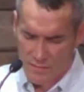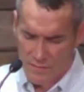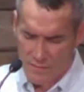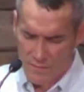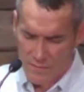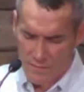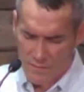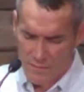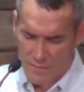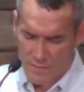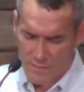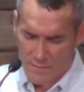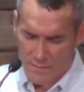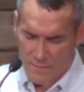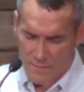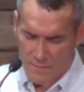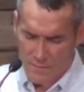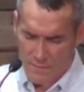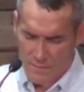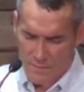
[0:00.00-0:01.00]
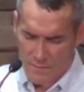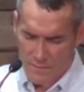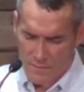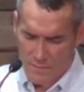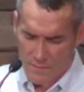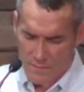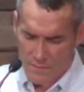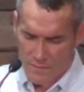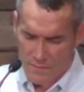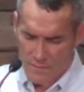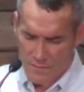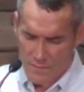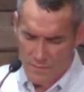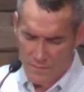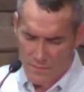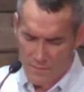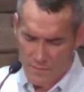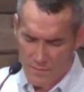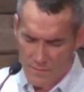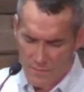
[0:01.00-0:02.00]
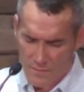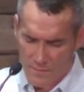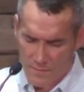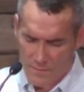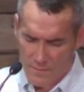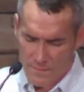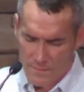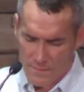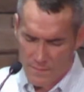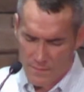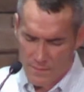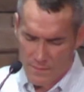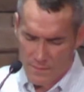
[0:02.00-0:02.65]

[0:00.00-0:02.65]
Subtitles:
Nobody speaks.